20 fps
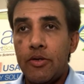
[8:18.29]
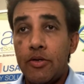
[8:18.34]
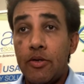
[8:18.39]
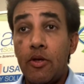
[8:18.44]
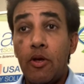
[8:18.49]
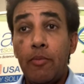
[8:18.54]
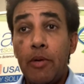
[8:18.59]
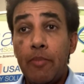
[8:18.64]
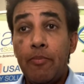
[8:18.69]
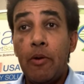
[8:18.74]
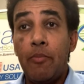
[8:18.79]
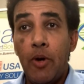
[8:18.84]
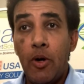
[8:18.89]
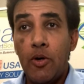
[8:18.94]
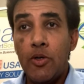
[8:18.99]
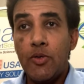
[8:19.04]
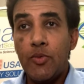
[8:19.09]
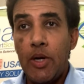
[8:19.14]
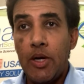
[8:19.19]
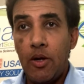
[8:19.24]
So there'll be
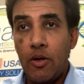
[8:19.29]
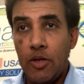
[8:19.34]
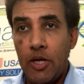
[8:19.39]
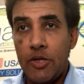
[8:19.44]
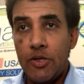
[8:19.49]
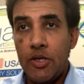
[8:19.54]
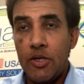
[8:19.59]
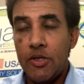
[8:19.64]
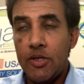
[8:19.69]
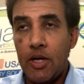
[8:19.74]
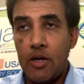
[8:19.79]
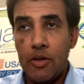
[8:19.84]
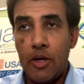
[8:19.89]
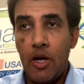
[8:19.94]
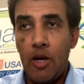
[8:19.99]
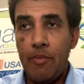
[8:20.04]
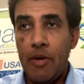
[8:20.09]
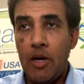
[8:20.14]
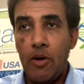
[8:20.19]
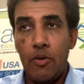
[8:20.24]
proposed regulations that will
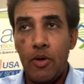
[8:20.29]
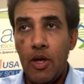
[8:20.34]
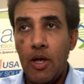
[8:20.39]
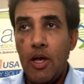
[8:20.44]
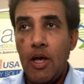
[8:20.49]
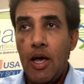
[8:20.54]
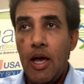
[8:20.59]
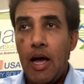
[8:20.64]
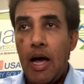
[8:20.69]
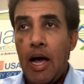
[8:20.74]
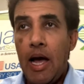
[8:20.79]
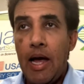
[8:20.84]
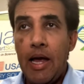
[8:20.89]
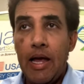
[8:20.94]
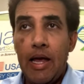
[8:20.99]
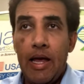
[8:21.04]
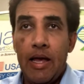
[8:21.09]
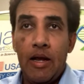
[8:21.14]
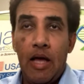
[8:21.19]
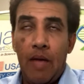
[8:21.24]
come out.
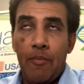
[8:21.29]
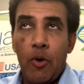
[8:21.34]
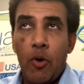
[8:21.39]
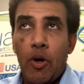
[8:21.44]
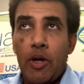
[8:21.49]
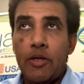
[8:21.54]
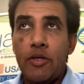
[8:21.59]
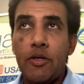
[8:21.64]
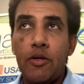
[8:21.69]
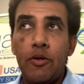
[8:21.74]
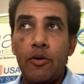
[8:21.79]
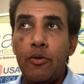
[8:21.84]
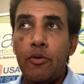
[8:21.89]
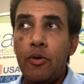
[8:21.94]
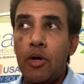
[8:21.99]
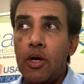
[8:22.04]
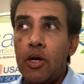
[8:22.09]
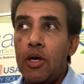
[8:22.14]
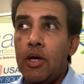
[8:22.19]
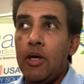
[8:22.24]
I'm going
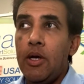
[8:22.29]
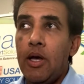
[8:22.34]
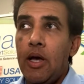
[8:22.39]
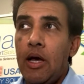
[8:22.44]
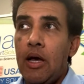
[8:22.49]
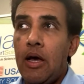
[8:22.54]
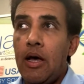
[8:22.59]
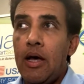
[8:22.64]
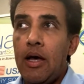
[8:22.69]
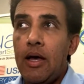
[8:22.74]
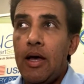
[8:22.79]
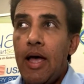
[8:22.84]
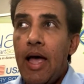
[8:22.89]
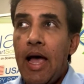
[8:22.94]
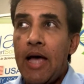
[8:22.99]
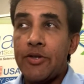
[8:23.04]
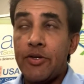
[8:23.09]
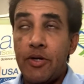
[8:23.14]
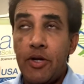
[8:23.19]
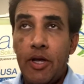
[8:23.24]
to
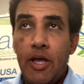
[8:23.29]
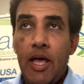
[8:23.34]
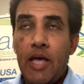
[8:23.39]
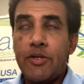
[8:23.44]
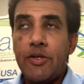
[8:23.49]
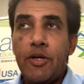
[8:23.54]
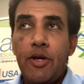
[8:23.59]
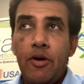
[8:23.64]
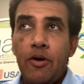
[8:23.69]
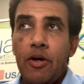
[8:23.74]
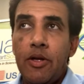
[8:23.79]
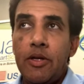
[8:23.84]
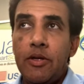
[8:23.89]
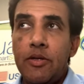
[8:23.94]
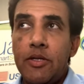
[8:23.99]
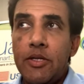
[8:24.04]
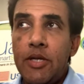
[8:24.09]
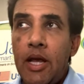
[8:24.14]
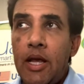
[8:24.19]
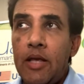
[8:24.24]
hazard a guess here and
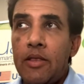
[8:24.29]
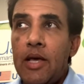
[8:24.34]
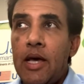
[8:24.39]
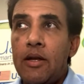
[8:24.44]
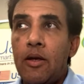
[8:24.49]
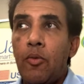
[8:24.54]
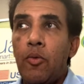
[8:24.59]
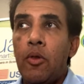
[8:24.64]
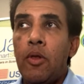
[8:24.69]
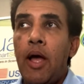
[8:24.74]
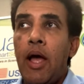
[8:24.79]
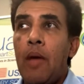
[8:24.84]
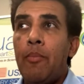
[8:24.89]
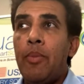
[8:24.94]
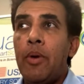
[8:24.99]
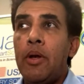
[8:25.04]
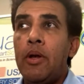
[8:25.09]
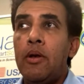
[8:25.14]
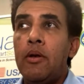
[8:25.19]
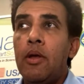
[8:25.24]
say that it will
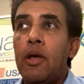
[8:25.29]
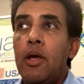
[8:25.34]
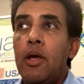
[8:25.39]
happen.